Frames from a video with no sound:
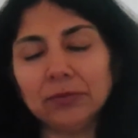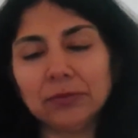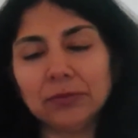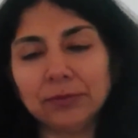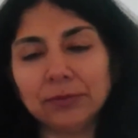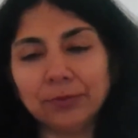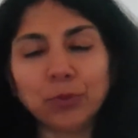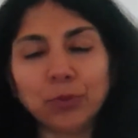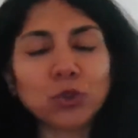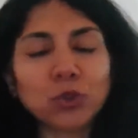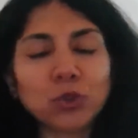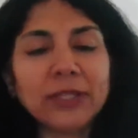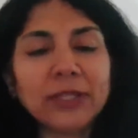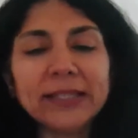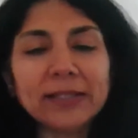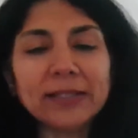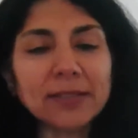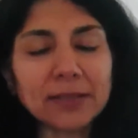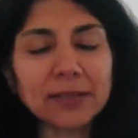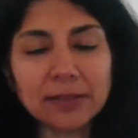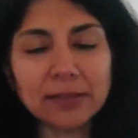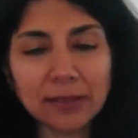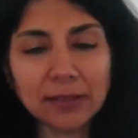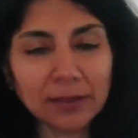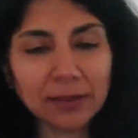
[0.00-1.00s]

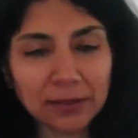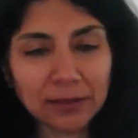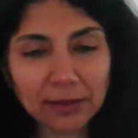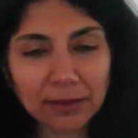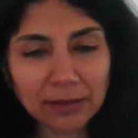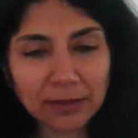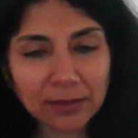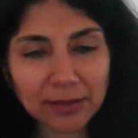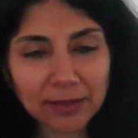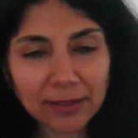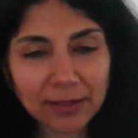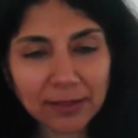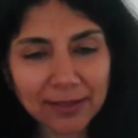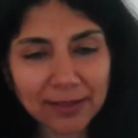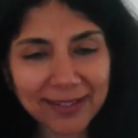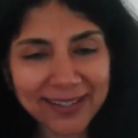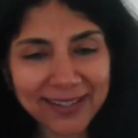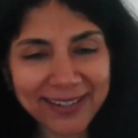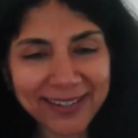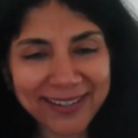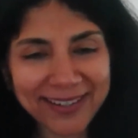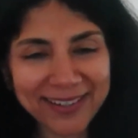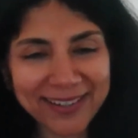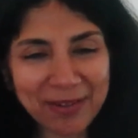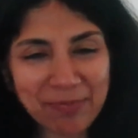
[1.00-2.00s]
Buddhist,
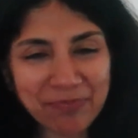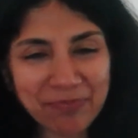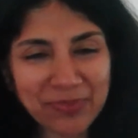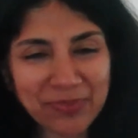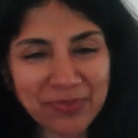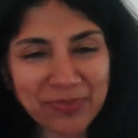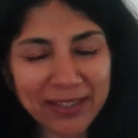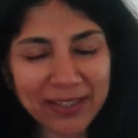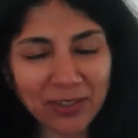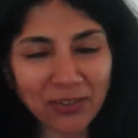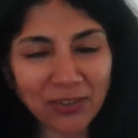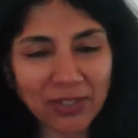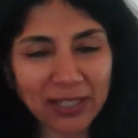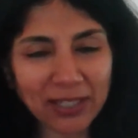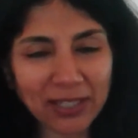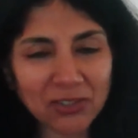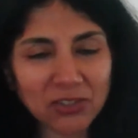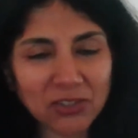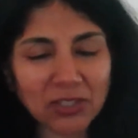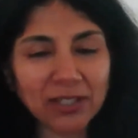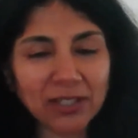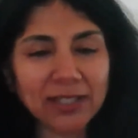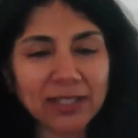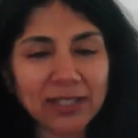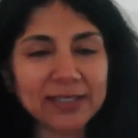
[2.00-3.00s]

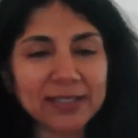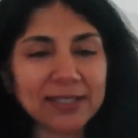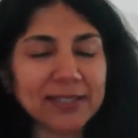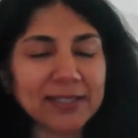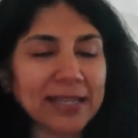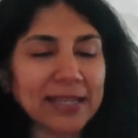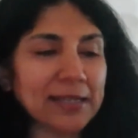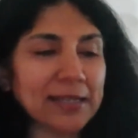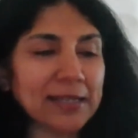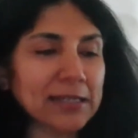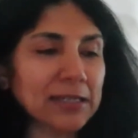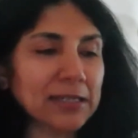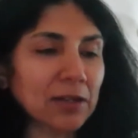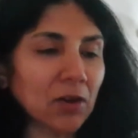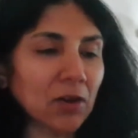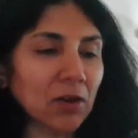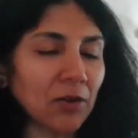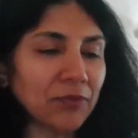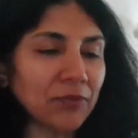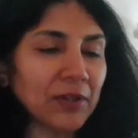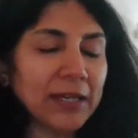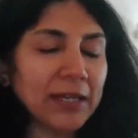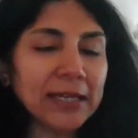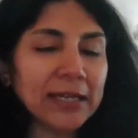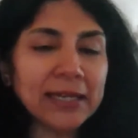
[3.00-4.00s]
culture. It's a center
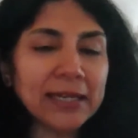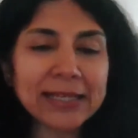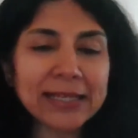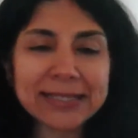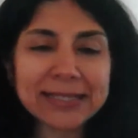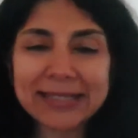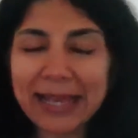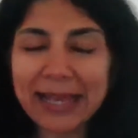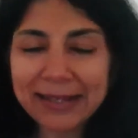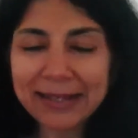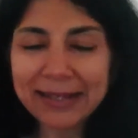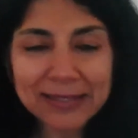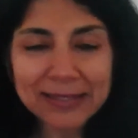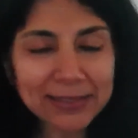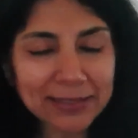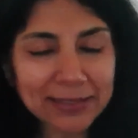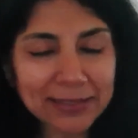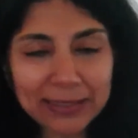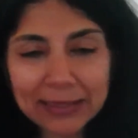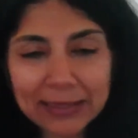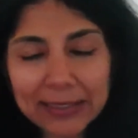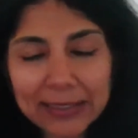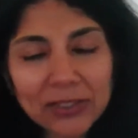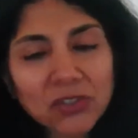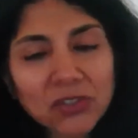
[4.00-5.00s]
of
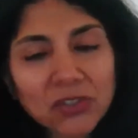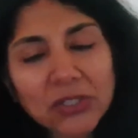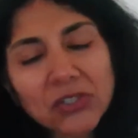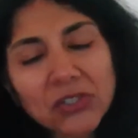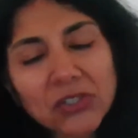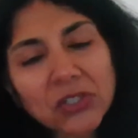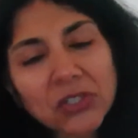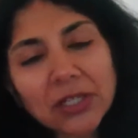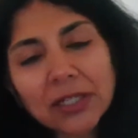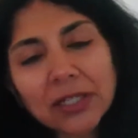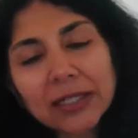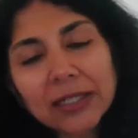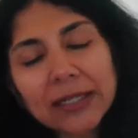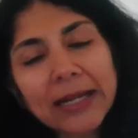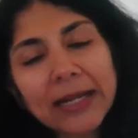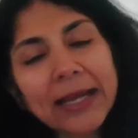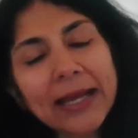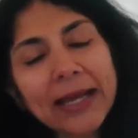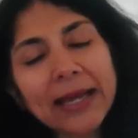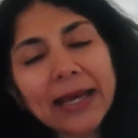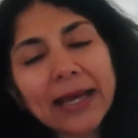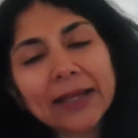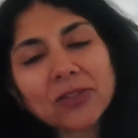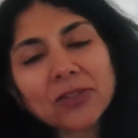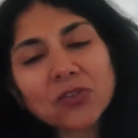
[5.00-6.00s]
Sanskrit literature
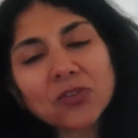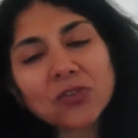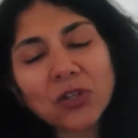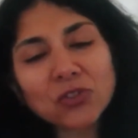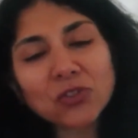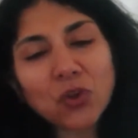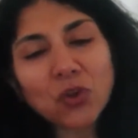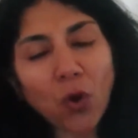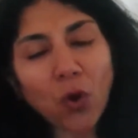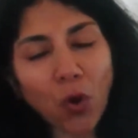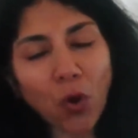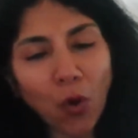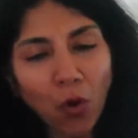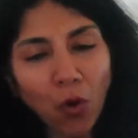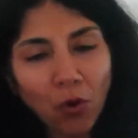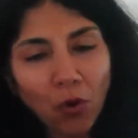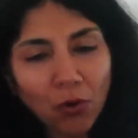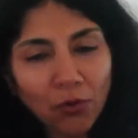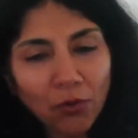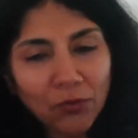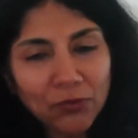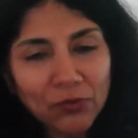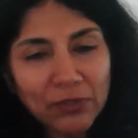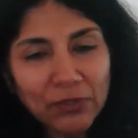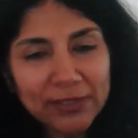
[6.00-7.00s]
and so on. So
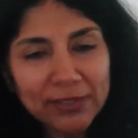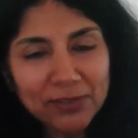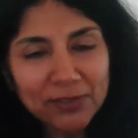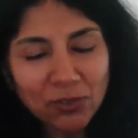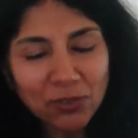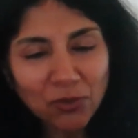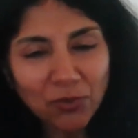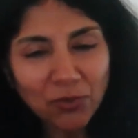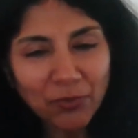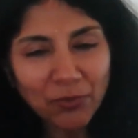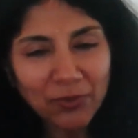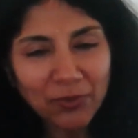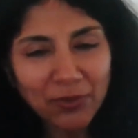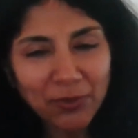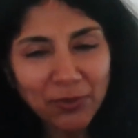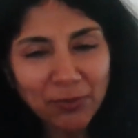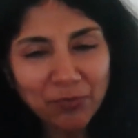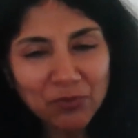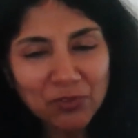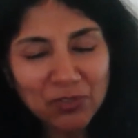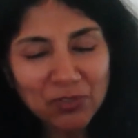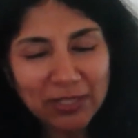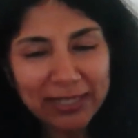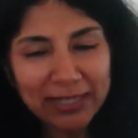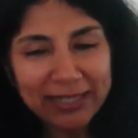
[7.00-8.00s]
all of this,
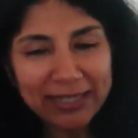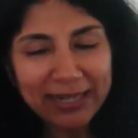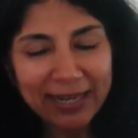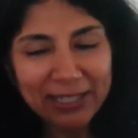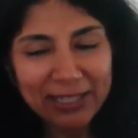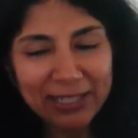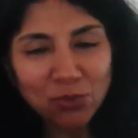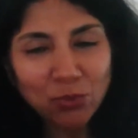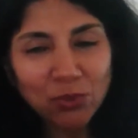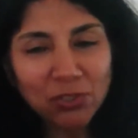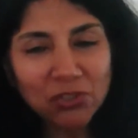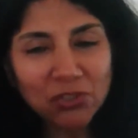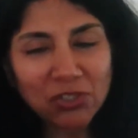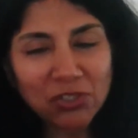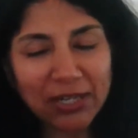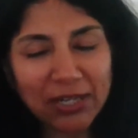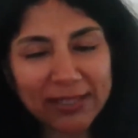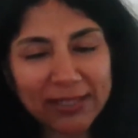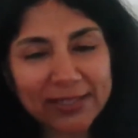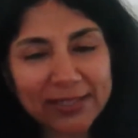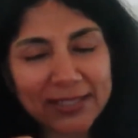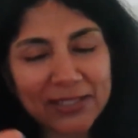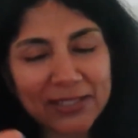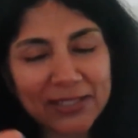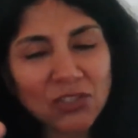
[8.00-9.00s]
the gradual
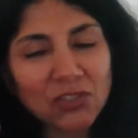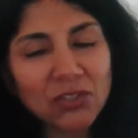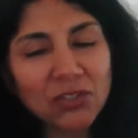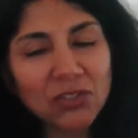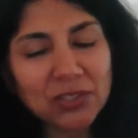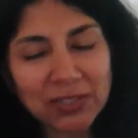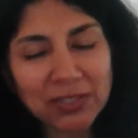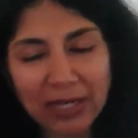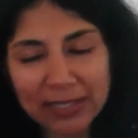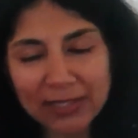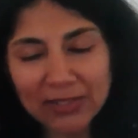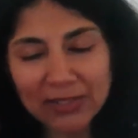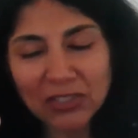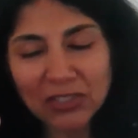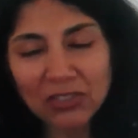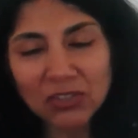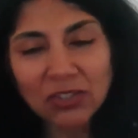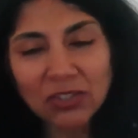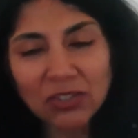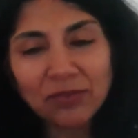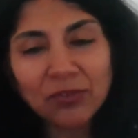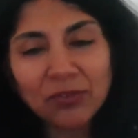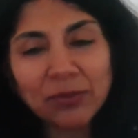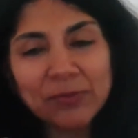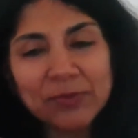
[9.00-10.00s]

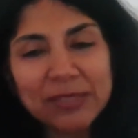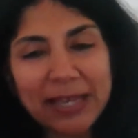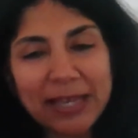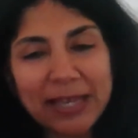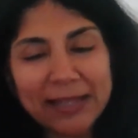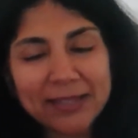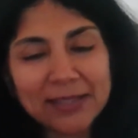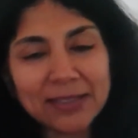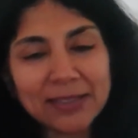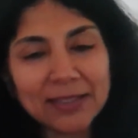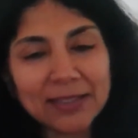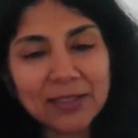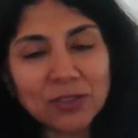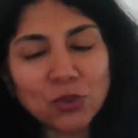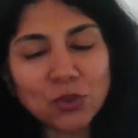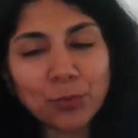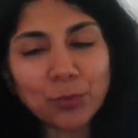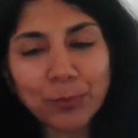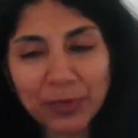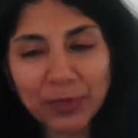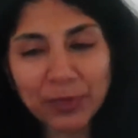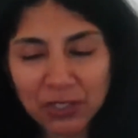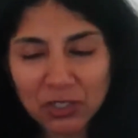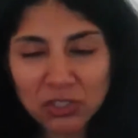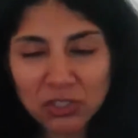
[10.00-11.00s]
transition from Sanskrit to
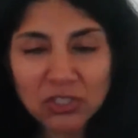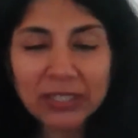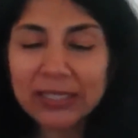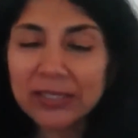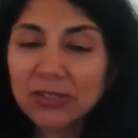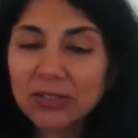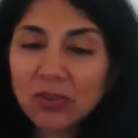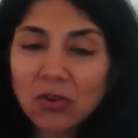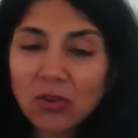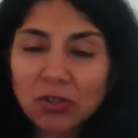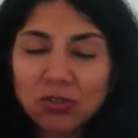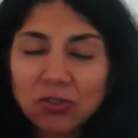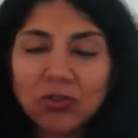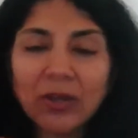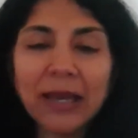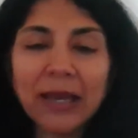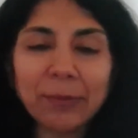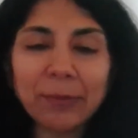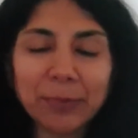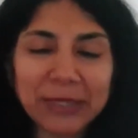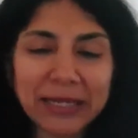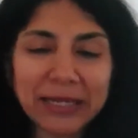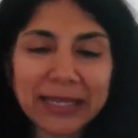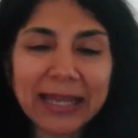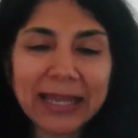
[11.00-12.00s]
Persian is also
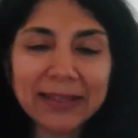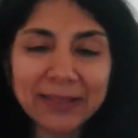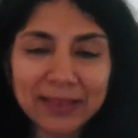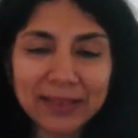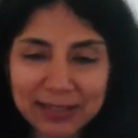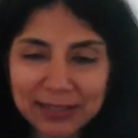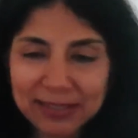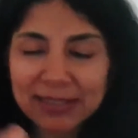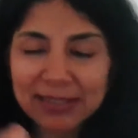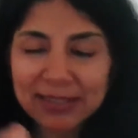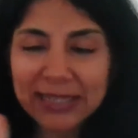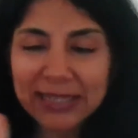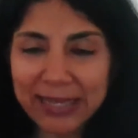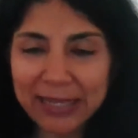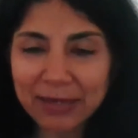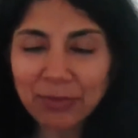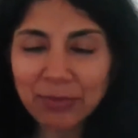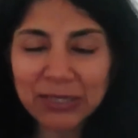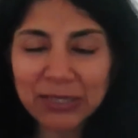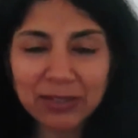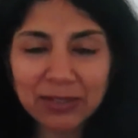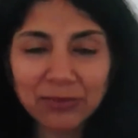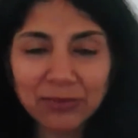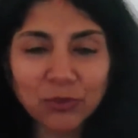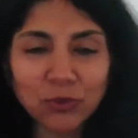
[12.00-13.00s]
happening at this time
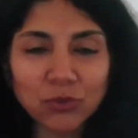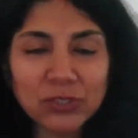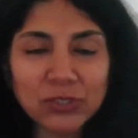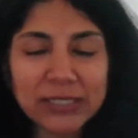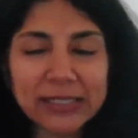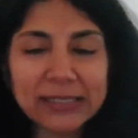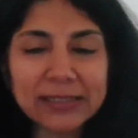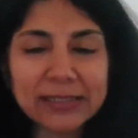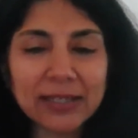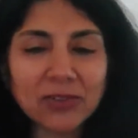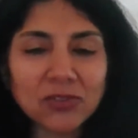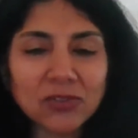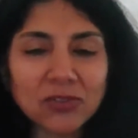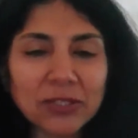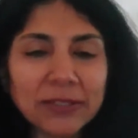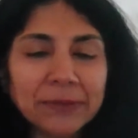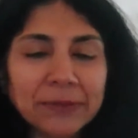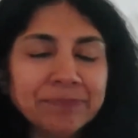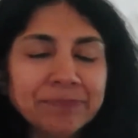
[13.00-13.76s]
in the 14th century.